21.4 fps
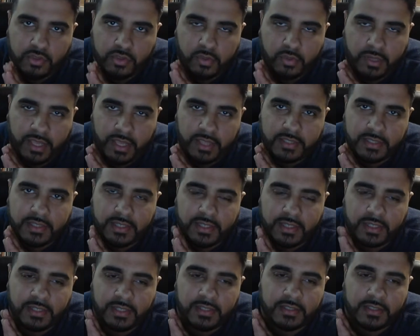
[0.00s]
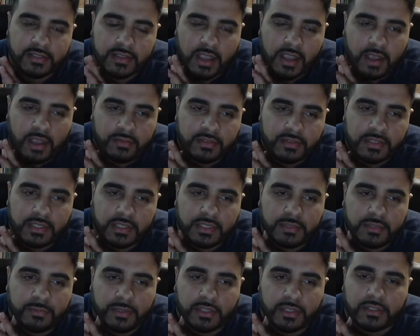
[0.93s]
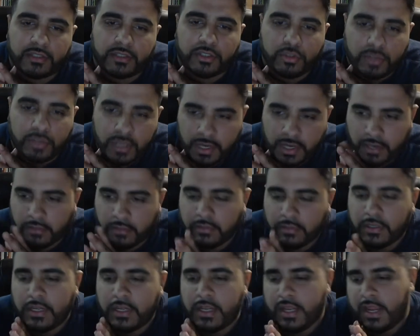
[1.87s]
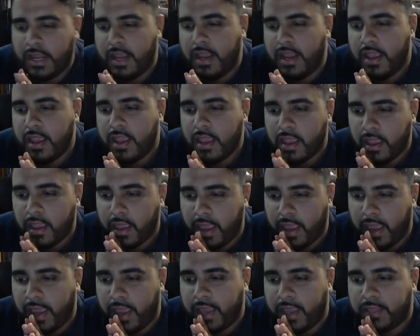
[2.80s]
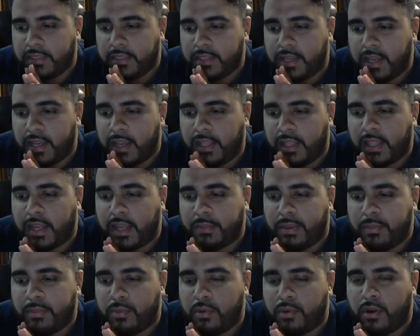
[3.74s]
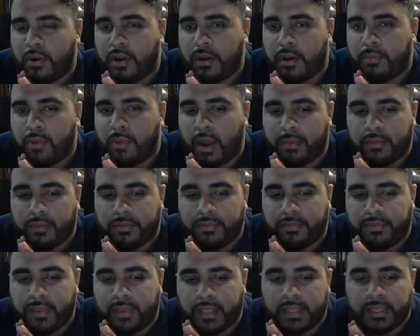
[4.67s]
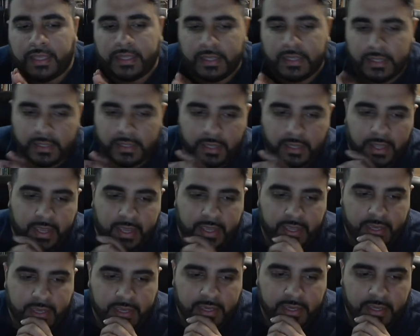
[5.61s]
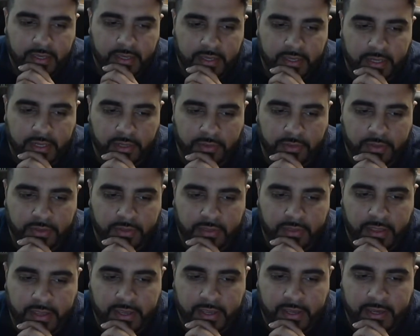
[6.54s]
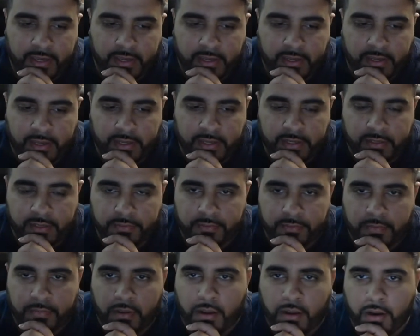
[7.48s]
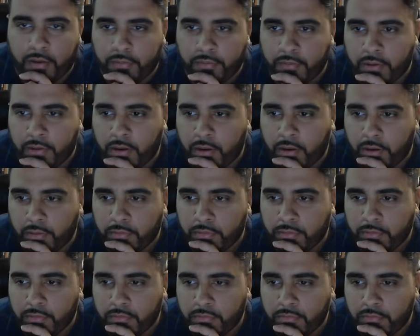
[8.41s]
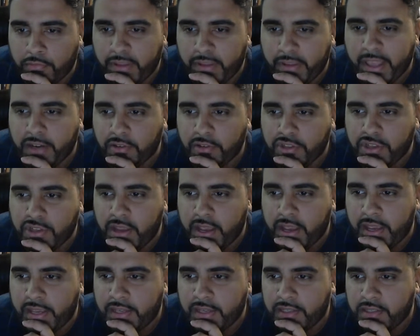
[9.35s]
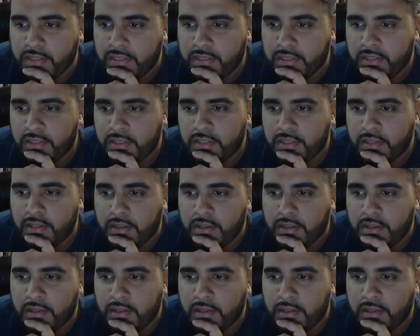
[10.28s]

2018 is obviously, we're in the new year, and a lot of people are probably feeling like, that they are re-energized,